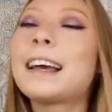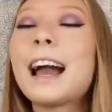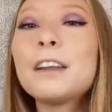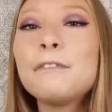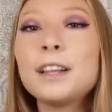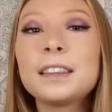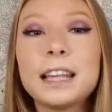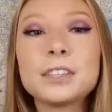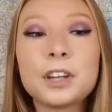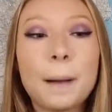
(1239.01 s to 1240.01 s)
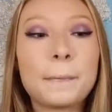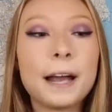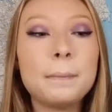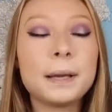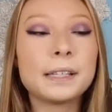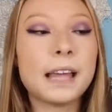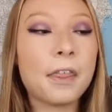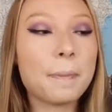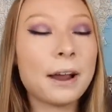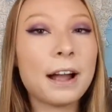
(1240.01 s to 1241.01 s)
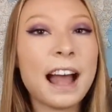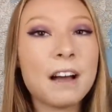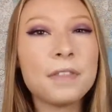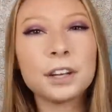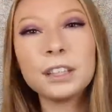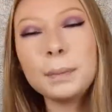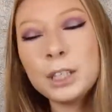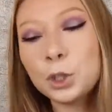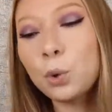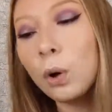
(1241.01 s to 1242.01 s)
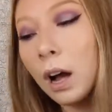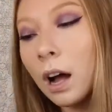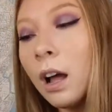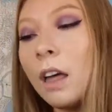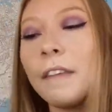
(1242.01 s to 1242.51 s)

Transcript: And I kind of feel like these are an upgrade because the other pair I have, they're a little bit shorter.